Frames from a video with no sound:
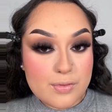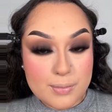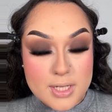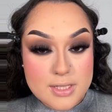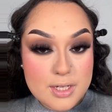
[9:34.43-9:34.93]
For
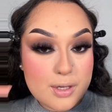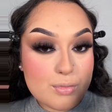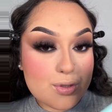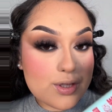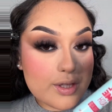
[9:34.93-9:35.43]
mascara, I'm
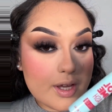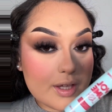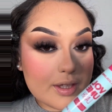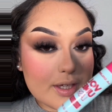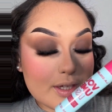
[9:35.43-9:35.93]
using the
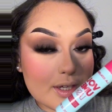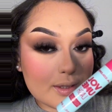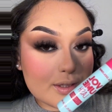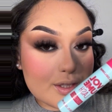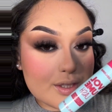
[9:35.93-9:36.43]
LA
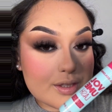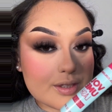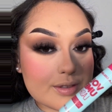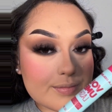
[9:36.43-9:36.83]
Colors.